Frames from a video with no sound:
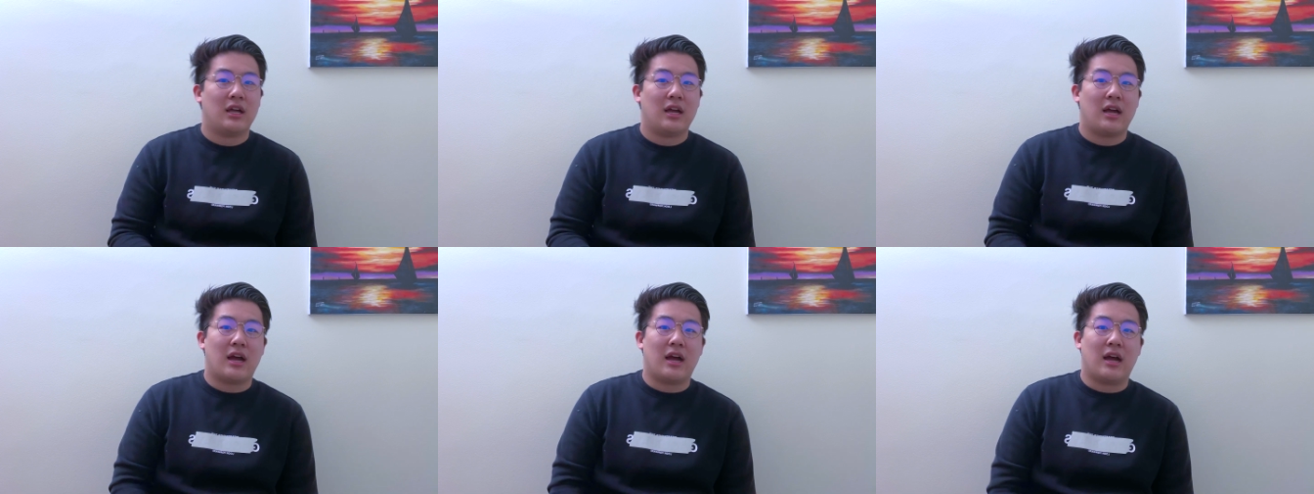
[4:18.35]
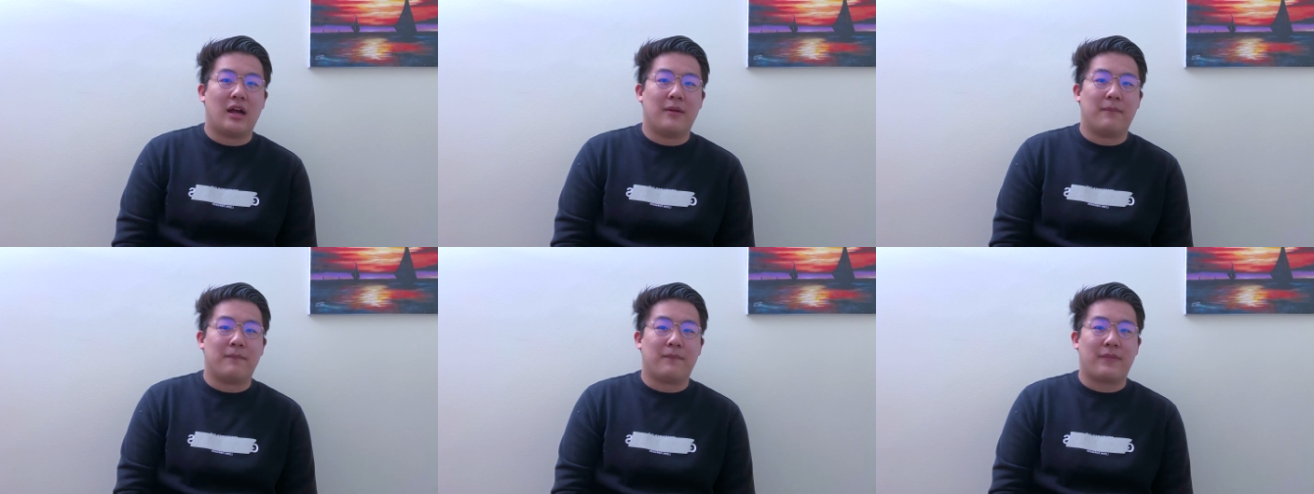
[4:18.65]

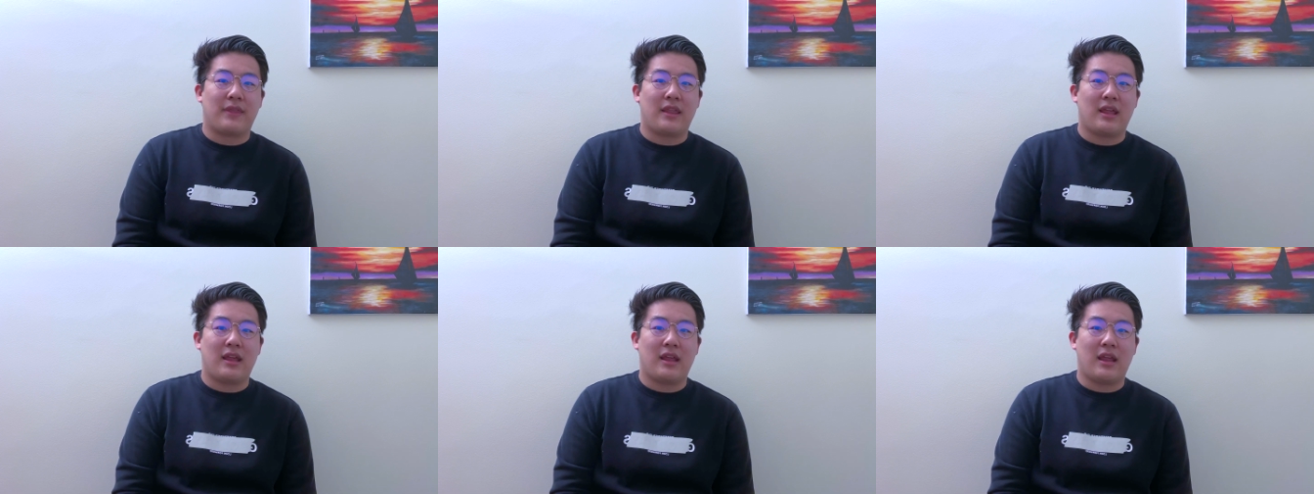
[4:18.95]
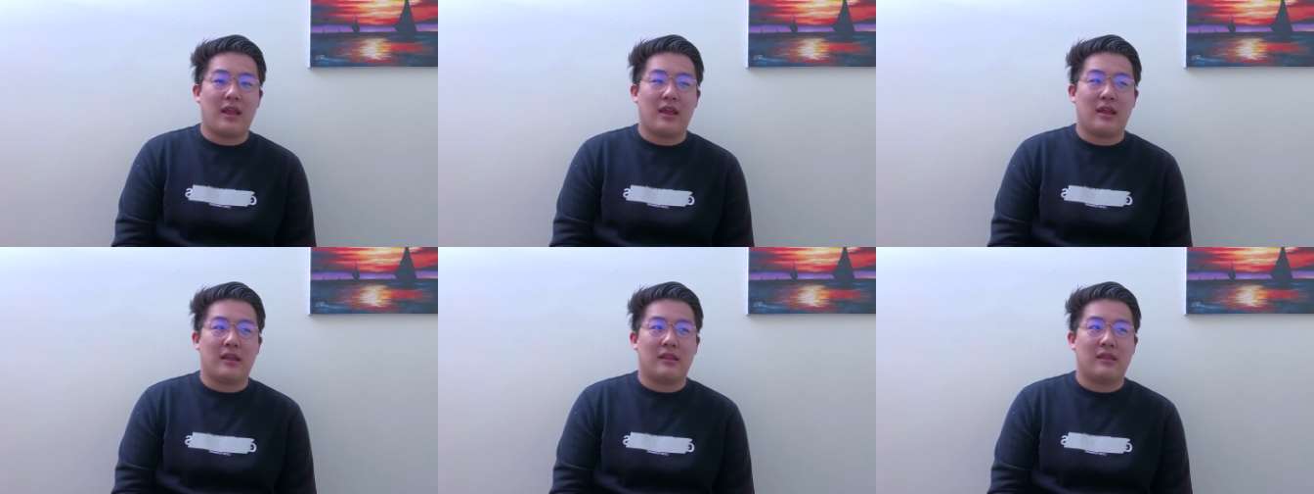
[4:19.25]
um,
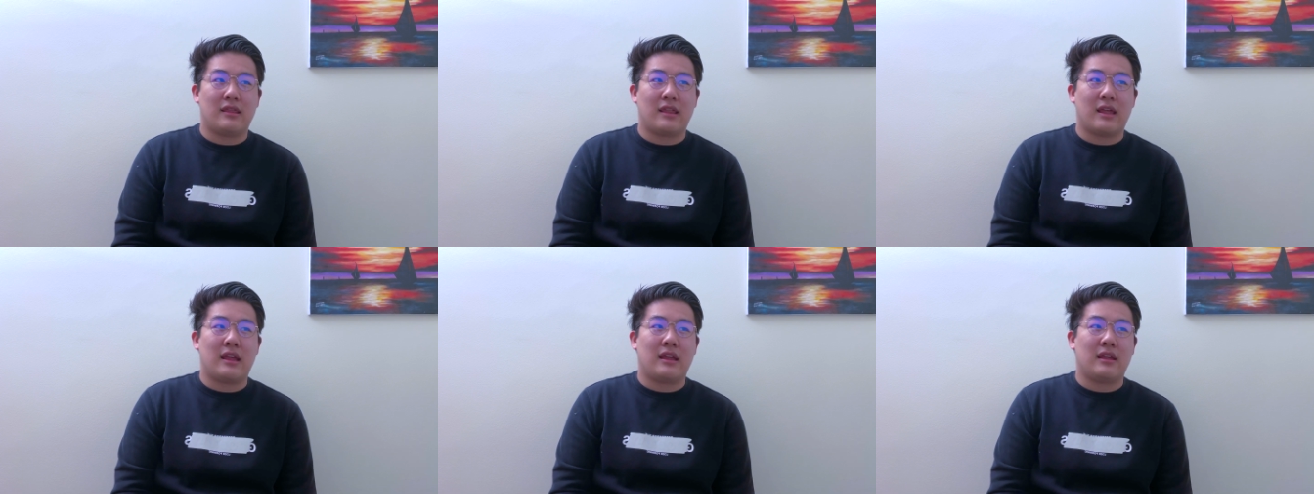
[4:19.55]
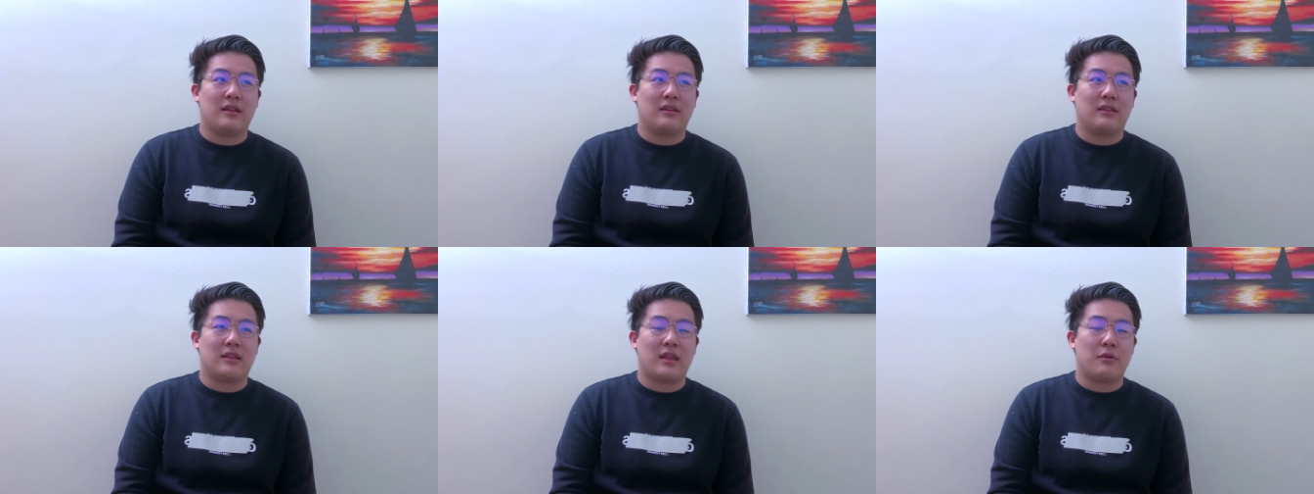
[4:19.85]
it,
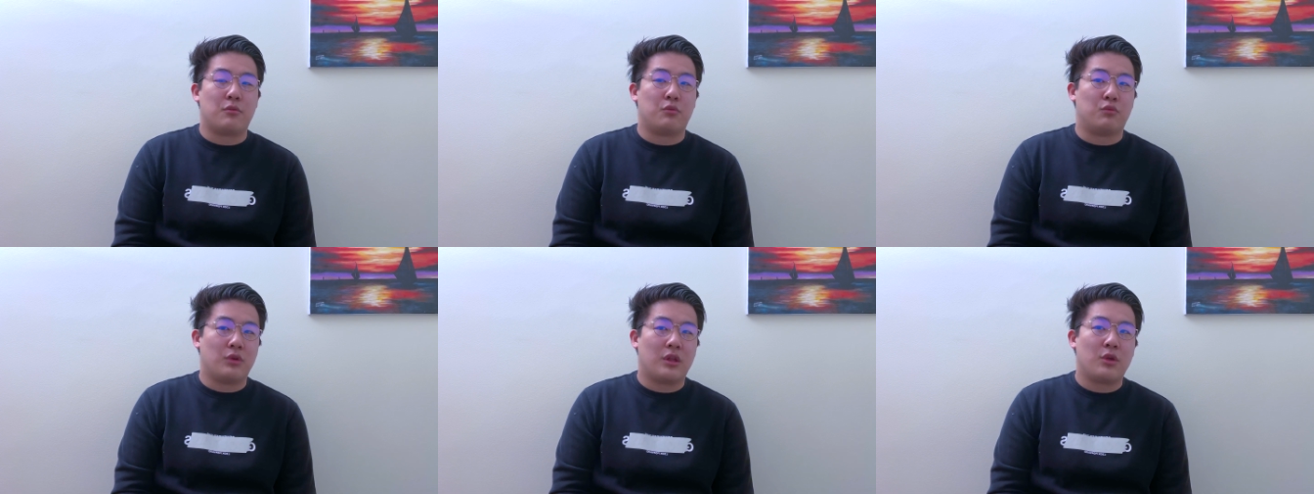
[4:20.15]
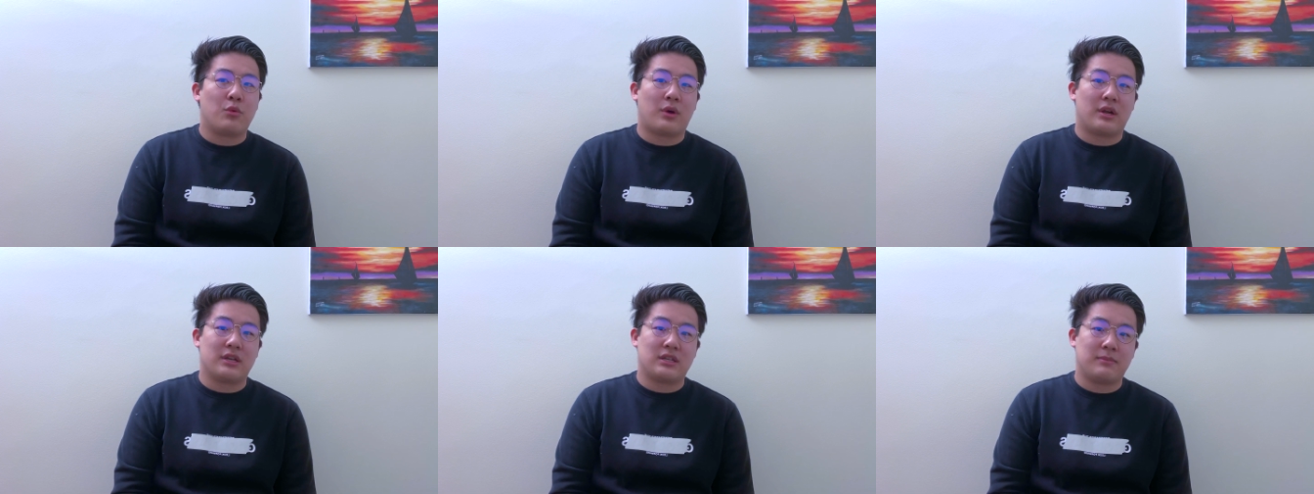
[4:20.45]
they, they really wanted